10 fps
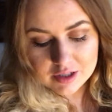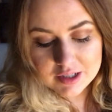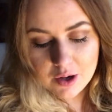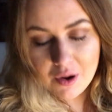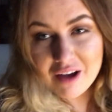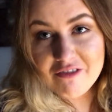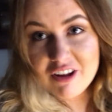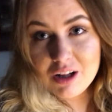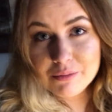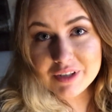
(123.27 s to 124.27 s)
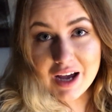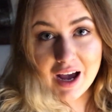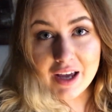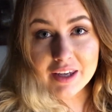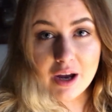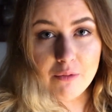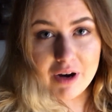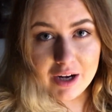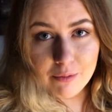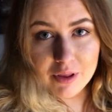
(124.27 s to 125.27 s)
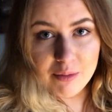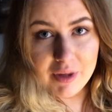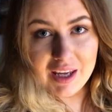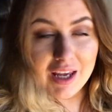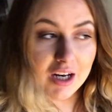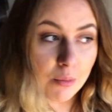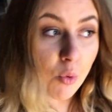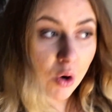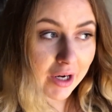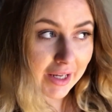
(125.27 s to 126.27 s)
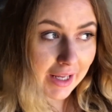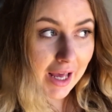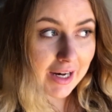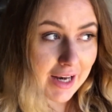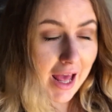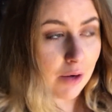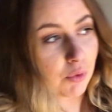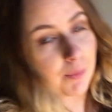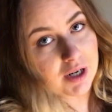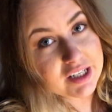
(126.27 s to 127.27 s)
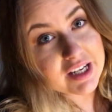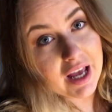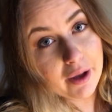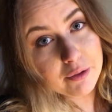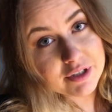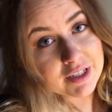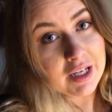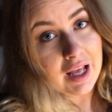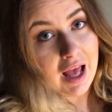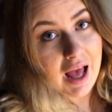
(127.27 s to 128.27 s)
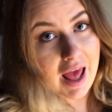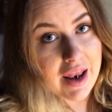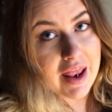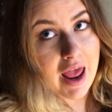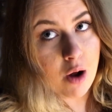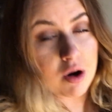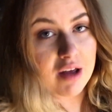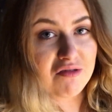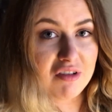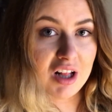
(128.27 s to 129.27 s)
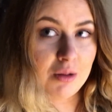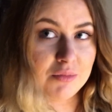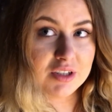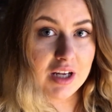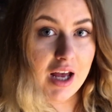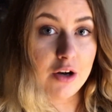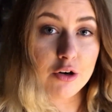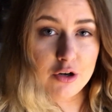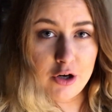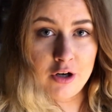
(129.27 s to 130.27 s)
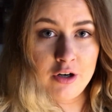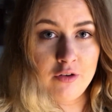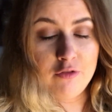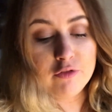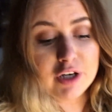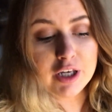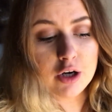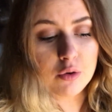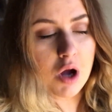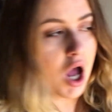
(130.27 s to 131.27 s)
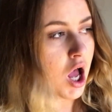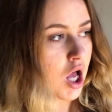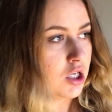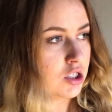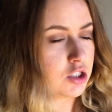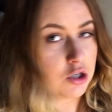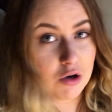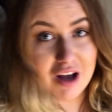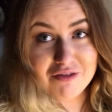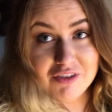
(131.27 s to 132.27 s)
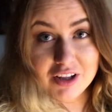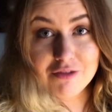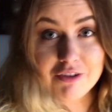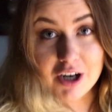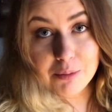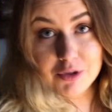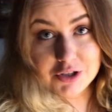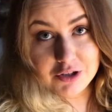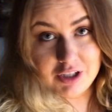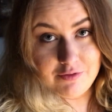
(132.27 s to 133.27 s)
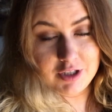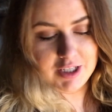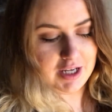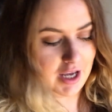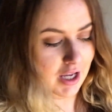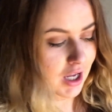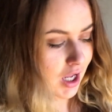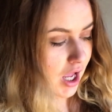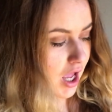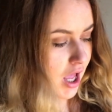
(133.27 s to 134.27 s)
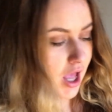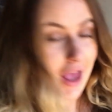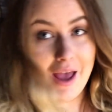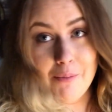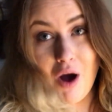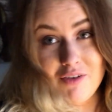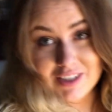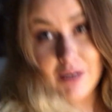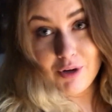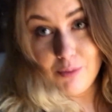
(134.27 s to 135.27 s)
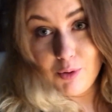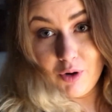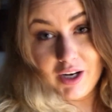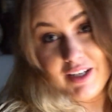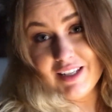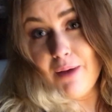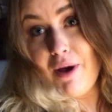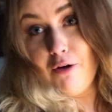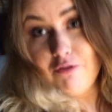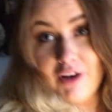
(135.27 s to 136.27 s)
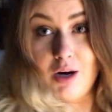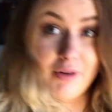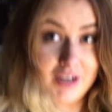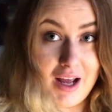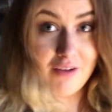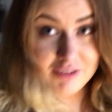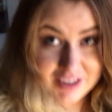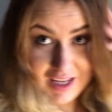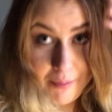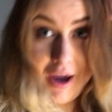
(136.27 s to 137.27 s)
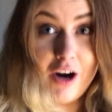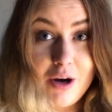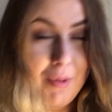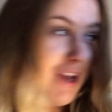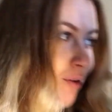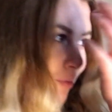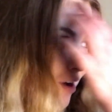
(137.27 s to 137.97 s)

so I filmed at Get Ready With Me in the morning and then we went out and now I filmed another video. So I feel very productive today. Um, obviously I'm going to be wearing the same outfit and I'm going to have the same hair and makeup